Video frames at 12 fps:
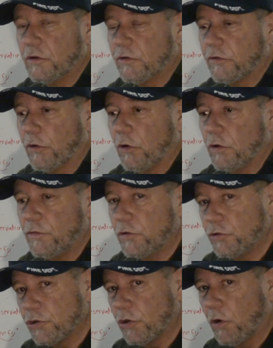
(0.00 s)
So if
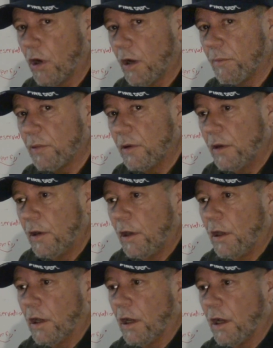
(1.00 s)
you show up
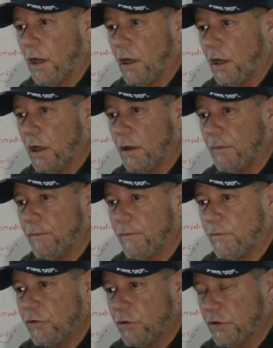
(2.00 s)

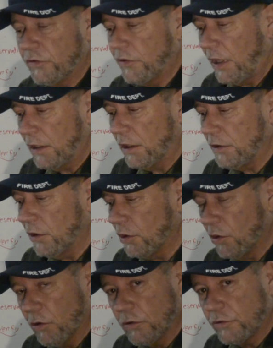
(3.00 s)
to a sailing that
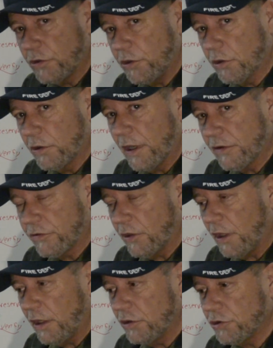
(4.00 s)
goes to your
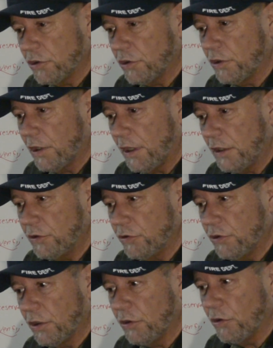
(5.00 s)
destination and you
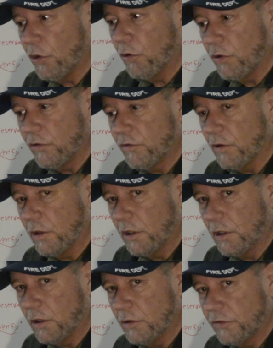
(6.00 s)
didn't notice the
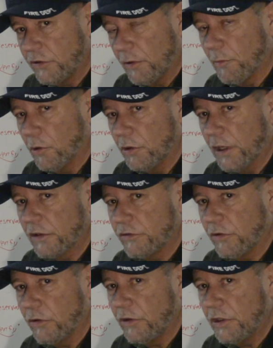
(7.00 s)
little symbol
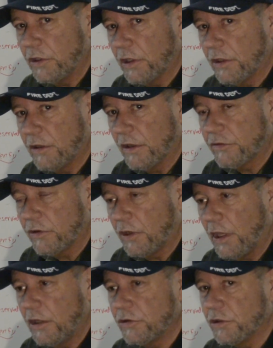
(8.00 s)
next to the
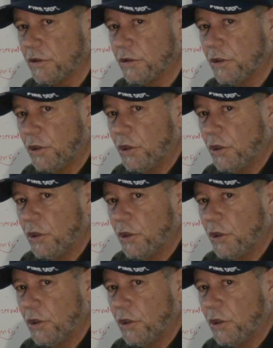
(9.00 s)
destination,